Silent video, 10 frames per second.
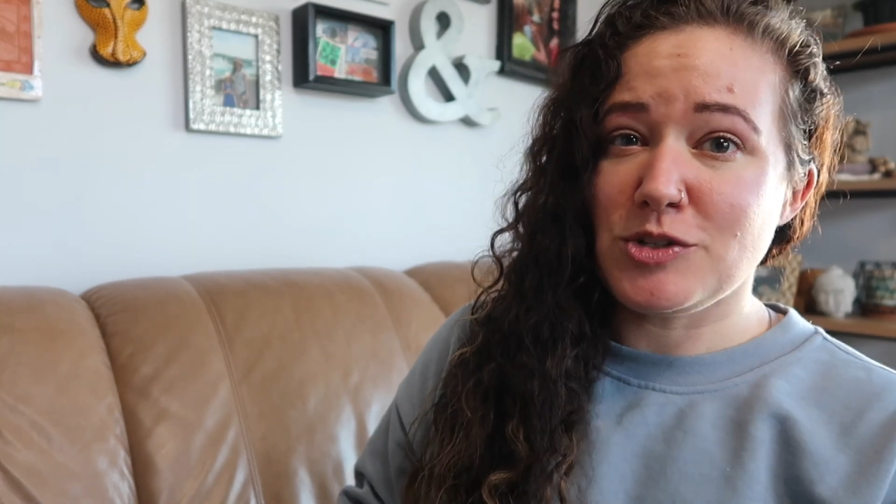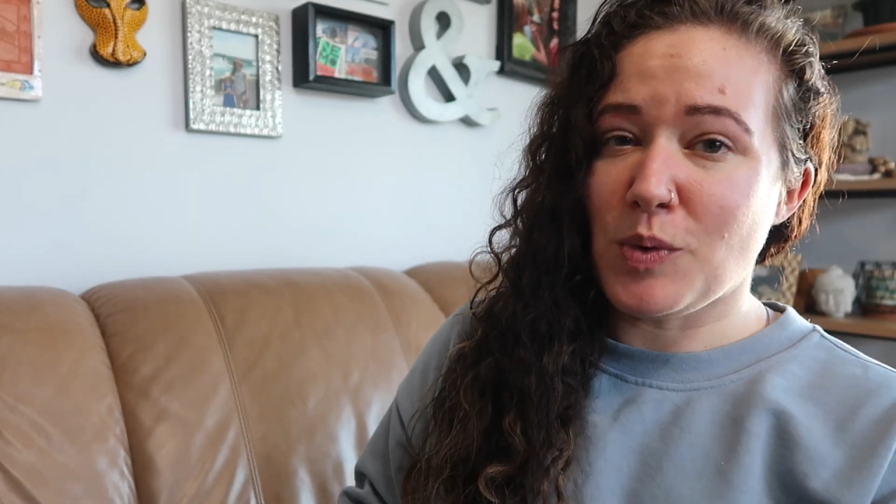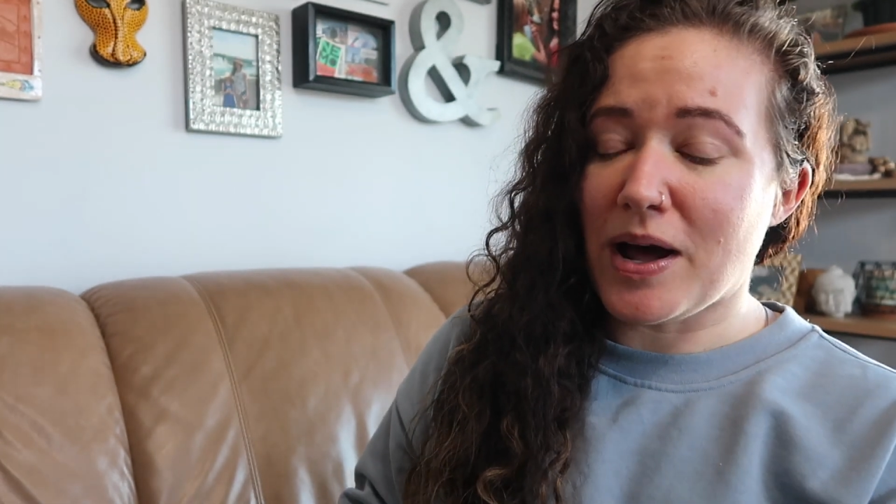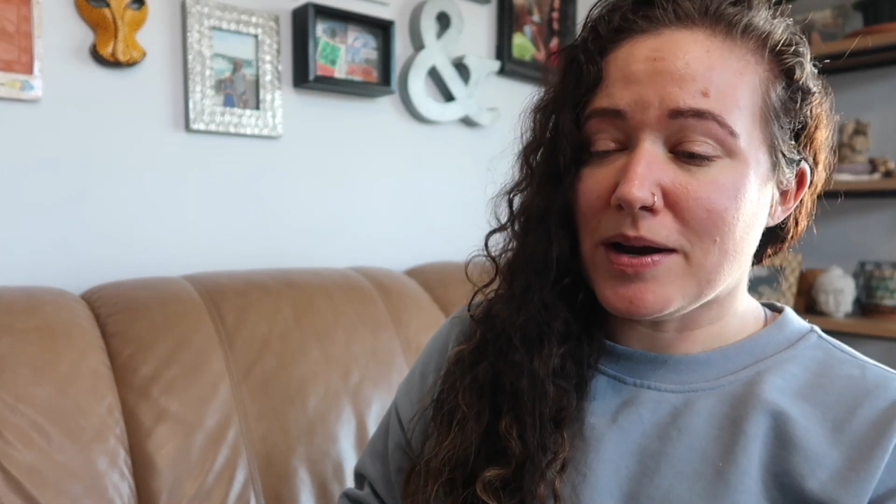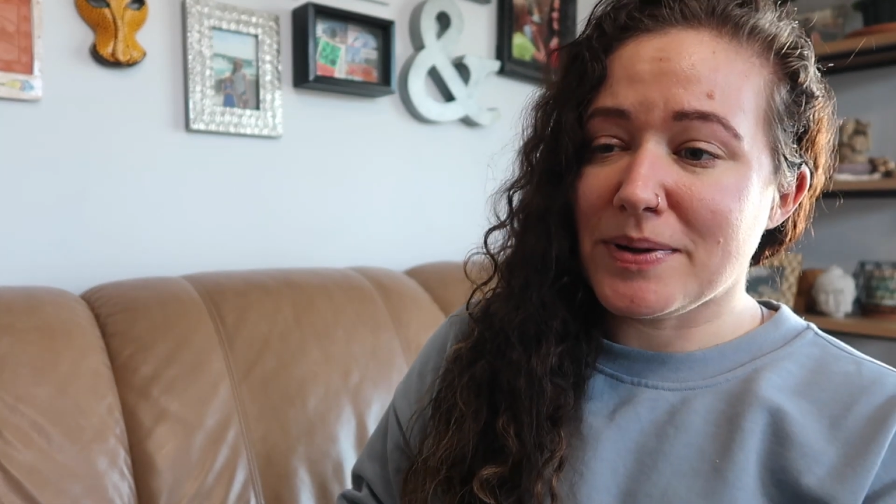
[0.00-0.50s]

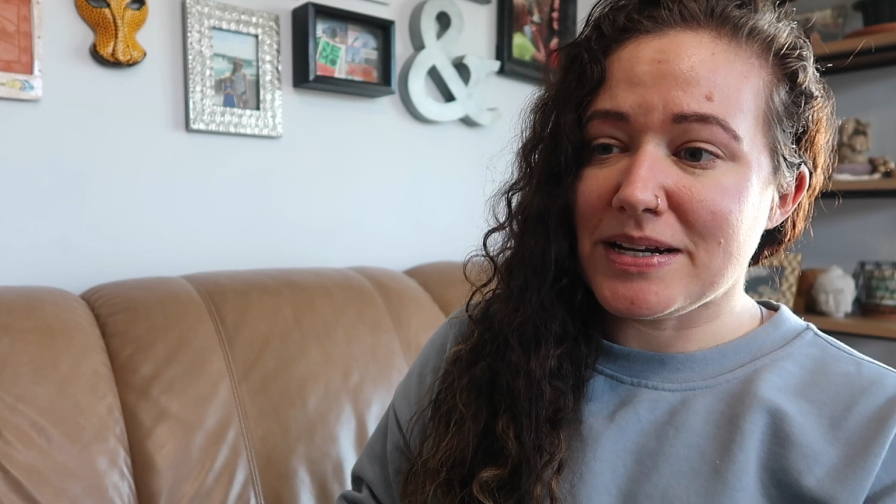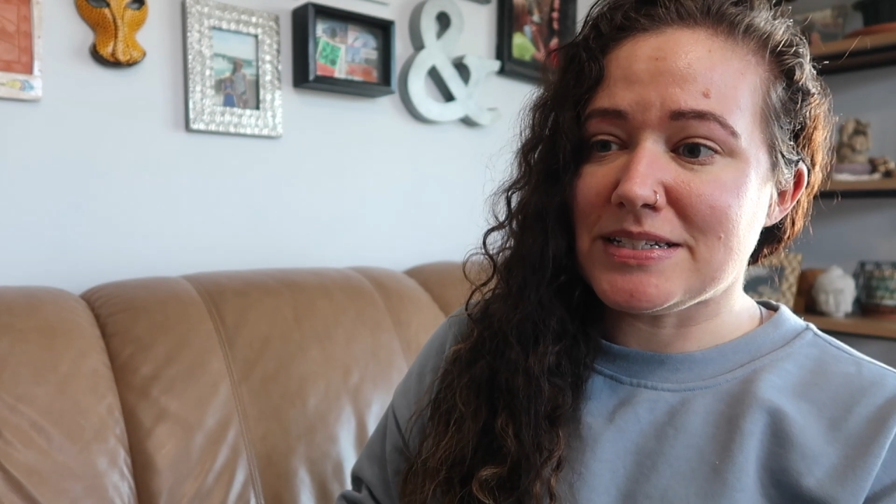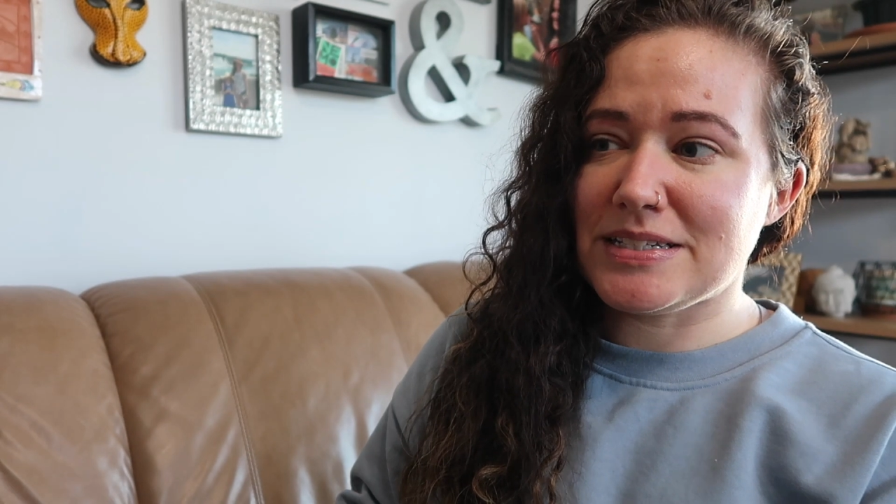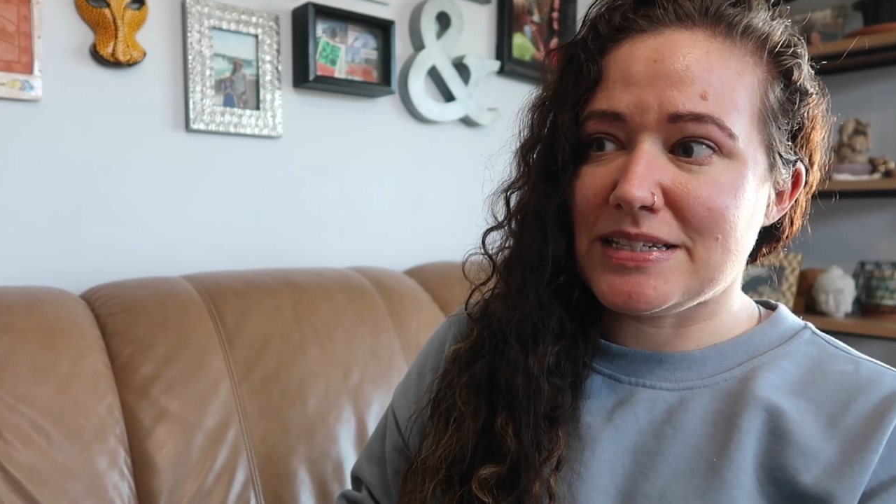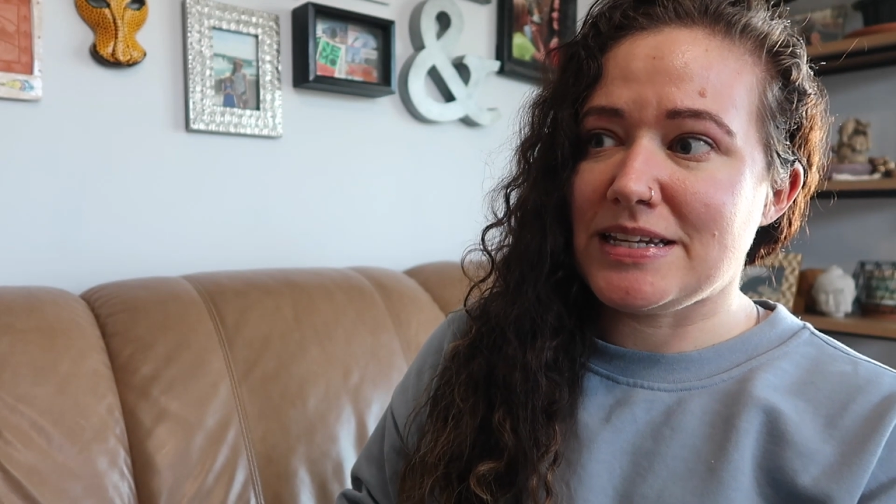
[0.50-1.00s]
one, but
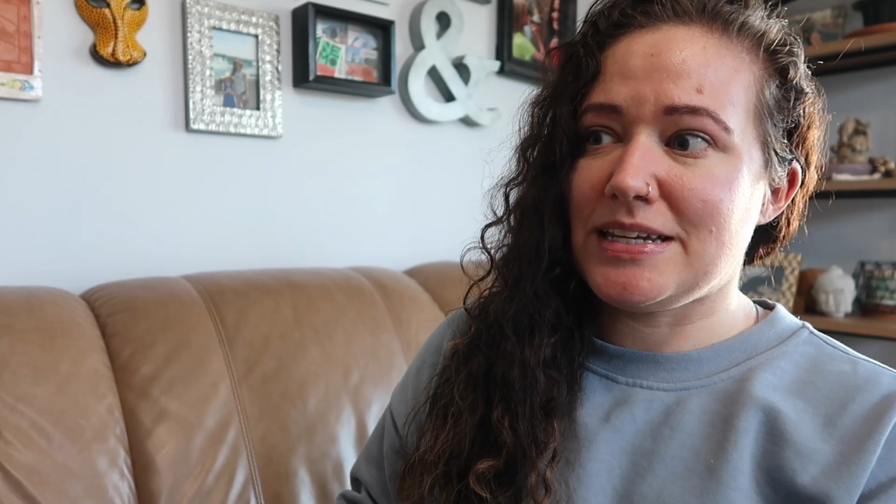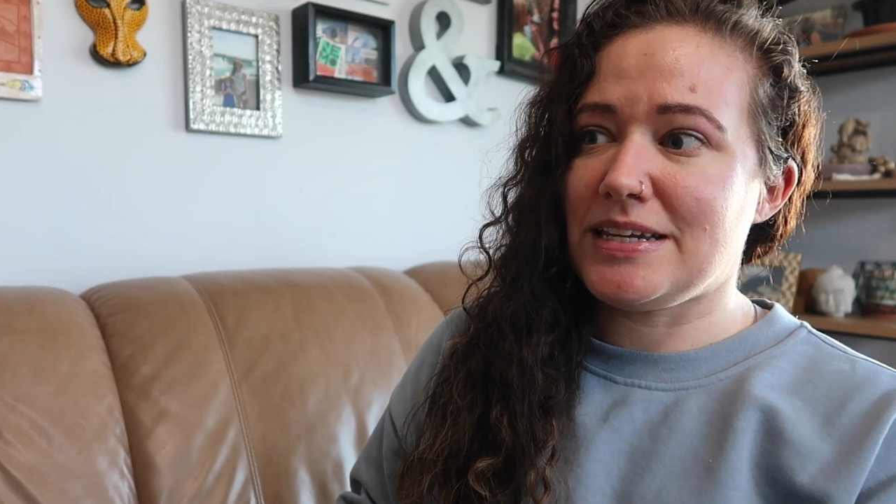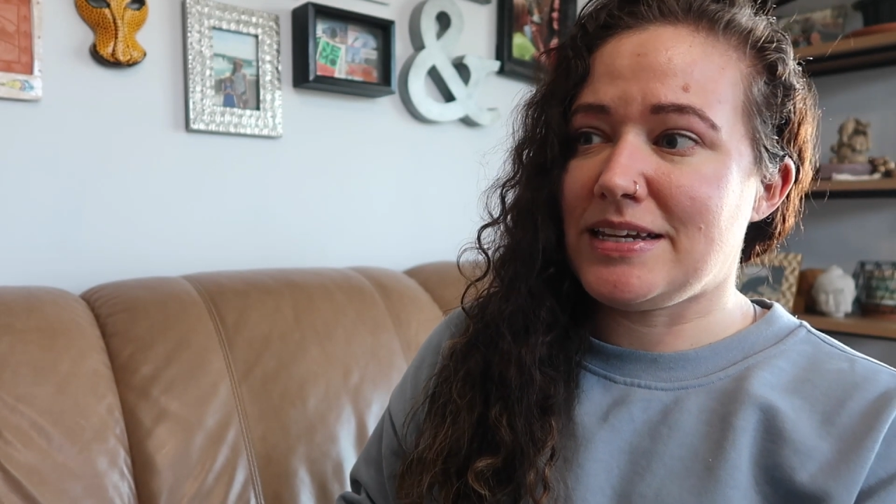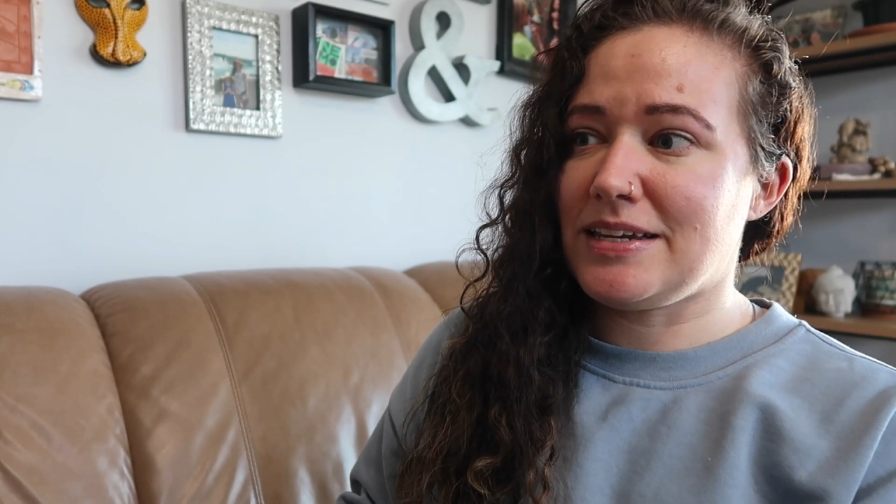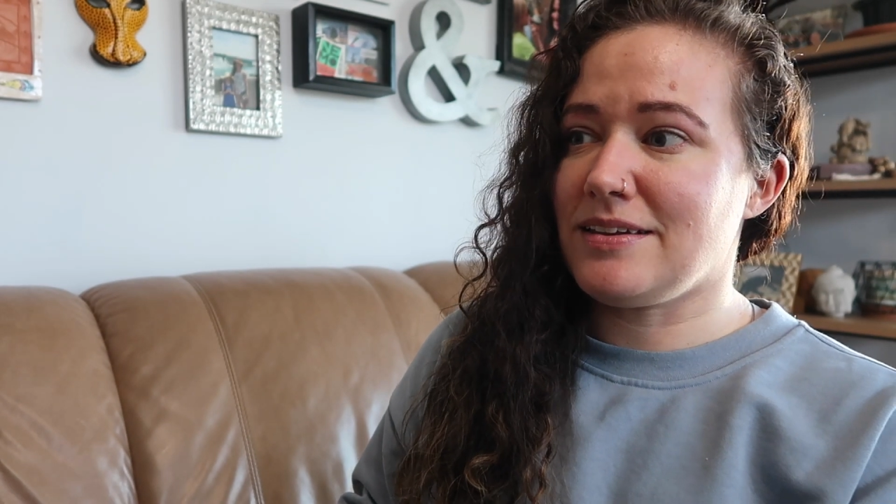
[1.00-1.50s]
it's the